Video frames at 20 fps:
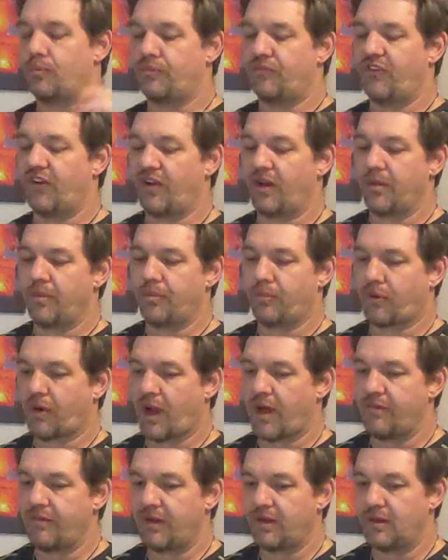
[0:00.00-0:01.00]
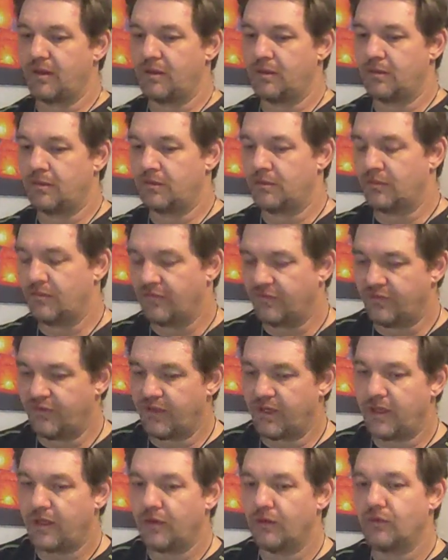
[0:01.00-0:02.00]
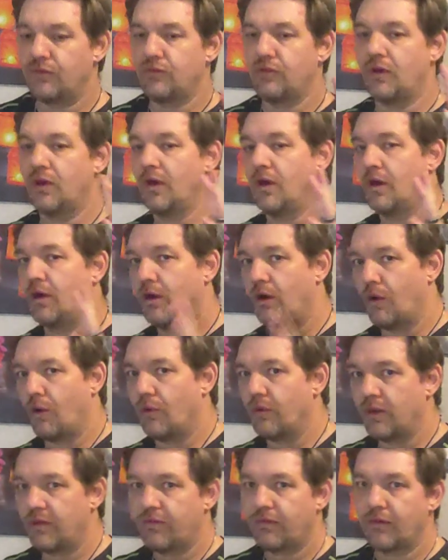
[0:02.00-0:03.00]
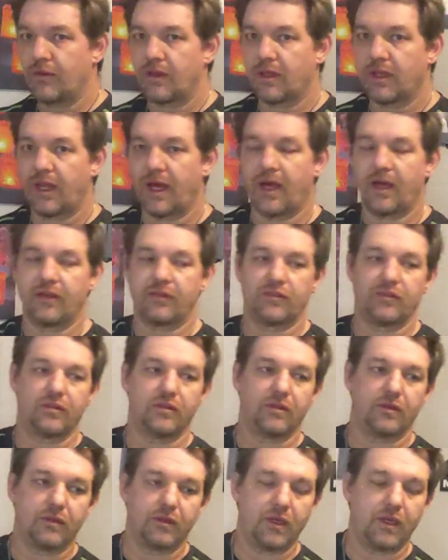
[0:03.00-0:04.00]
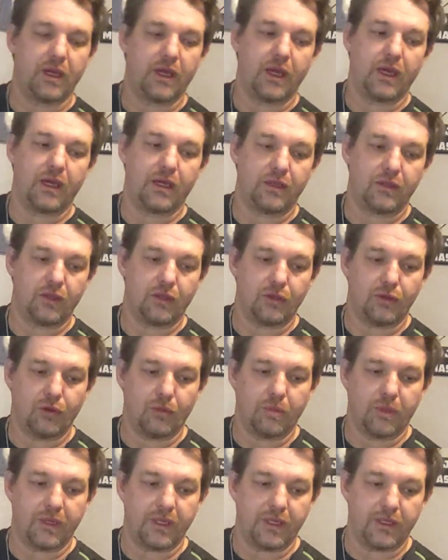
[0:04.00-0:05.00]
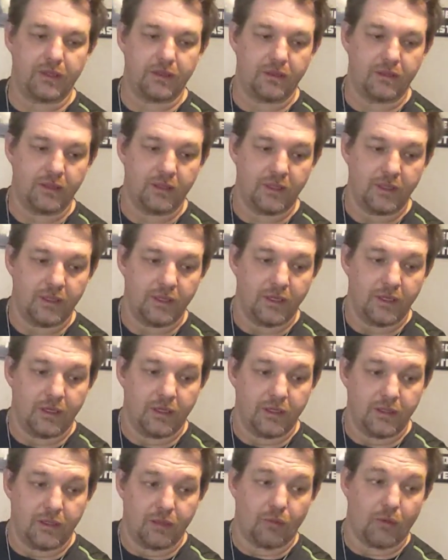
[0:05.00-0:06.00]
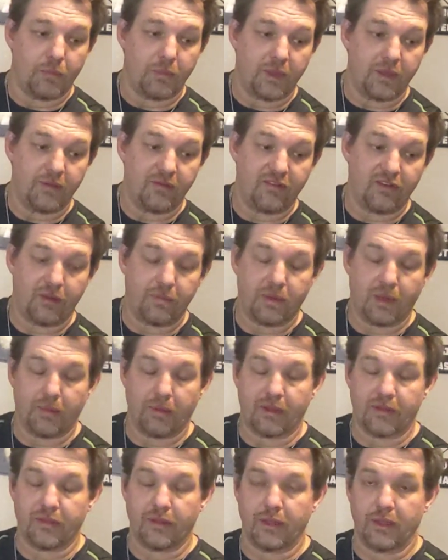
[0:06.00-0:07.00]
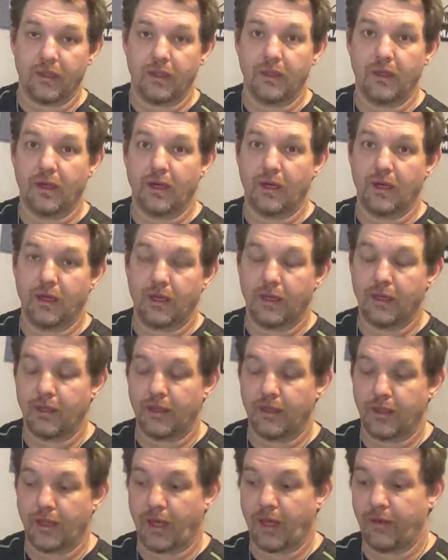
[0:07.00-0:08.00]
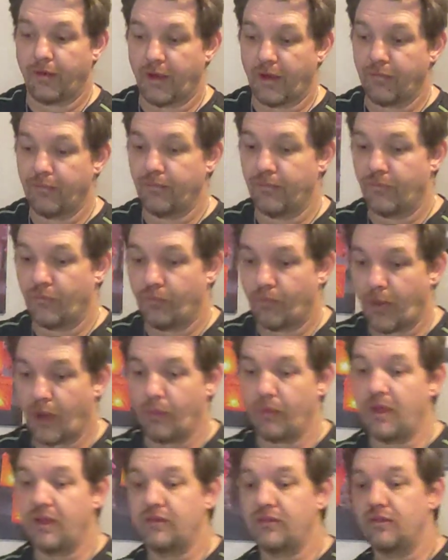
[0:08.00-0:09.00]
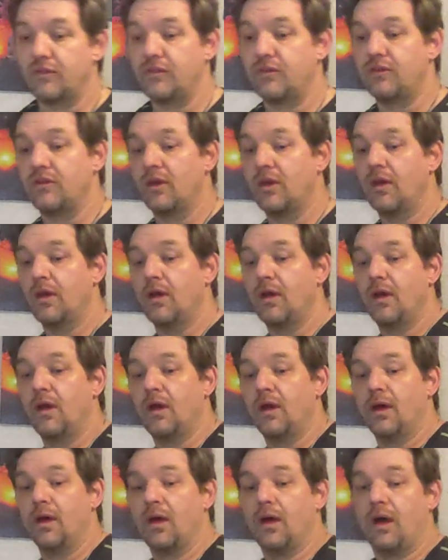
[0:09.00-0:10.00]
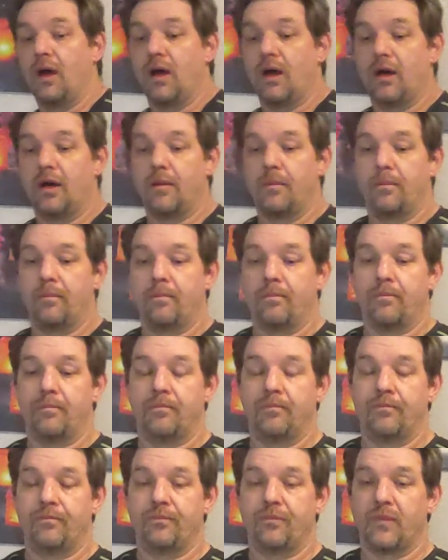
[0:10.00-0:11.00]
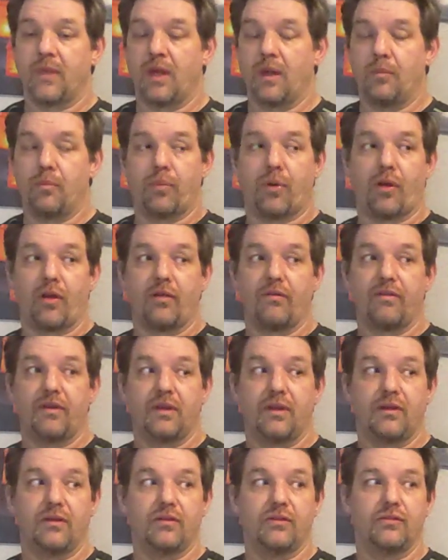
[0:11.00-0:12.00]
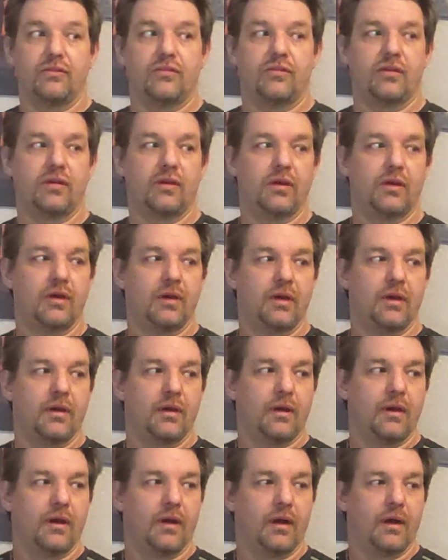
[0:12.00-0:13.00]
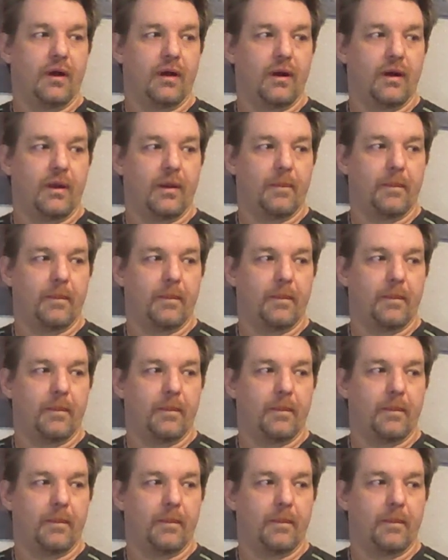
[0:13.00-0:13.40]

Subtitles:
very private videos only for the class, and nobody can, it won't be a very public thing. I have my reasons, and part of it is I